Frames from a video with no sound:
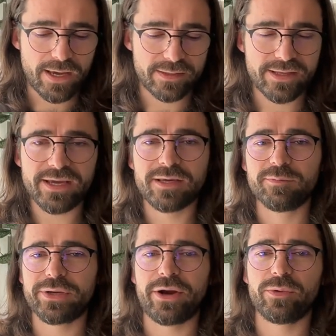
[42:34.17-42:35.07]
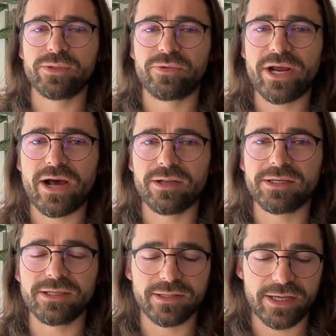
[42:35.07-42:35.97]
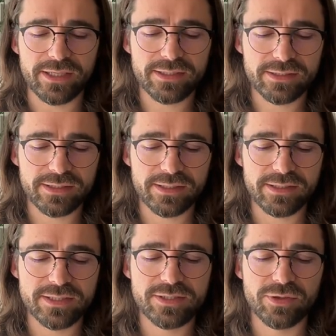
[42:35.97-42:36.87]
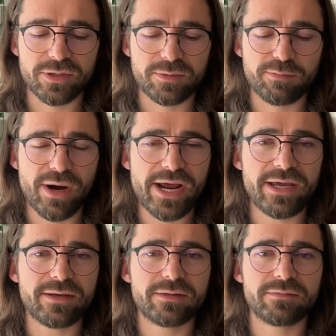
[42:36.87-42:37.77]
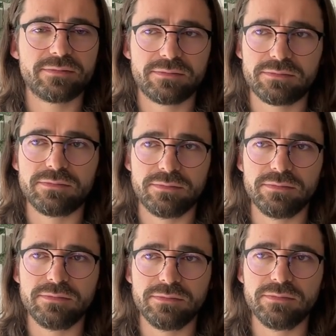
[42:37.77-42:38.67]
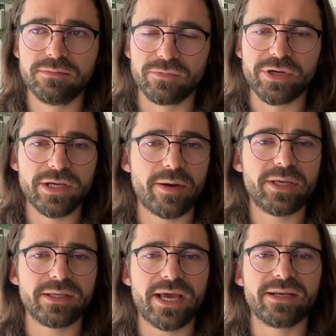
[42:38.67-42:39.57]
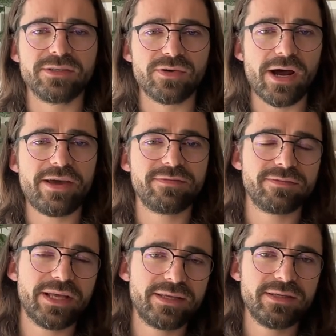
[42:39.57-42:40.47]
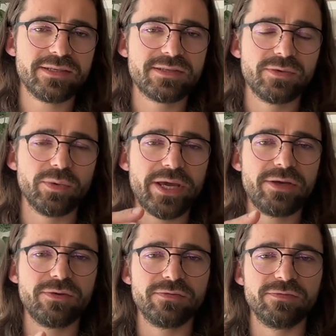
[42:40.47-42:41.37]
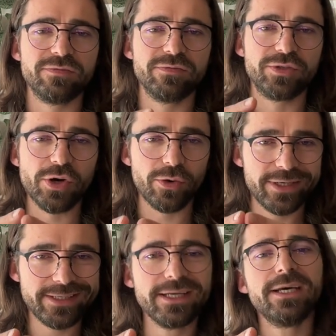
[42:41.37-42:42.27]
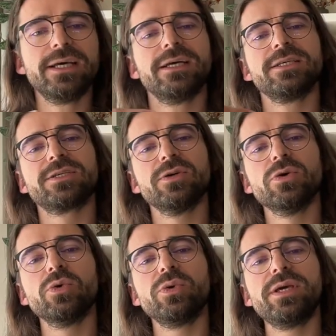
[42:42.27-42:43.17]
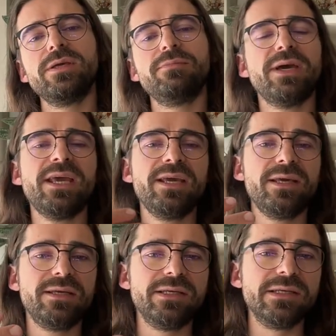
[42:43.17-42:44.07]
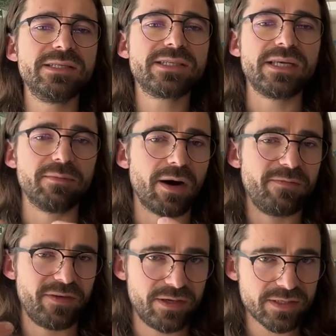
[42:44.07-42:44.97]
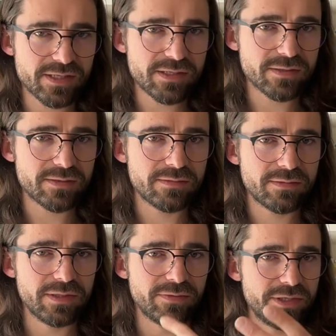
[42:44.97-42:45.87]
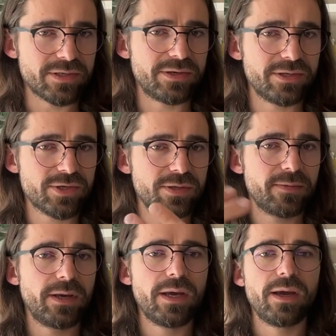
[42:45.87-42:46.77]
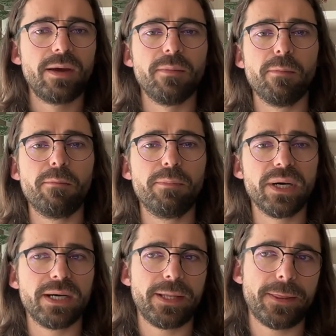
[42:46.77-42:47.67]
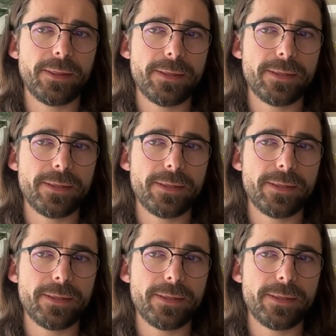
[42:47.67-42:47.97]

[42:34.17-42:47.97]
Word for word: And then compare with reality. Like, is your bike real? I mean, can it drive like this the way you've drawn it? So it may seem obvious in research, but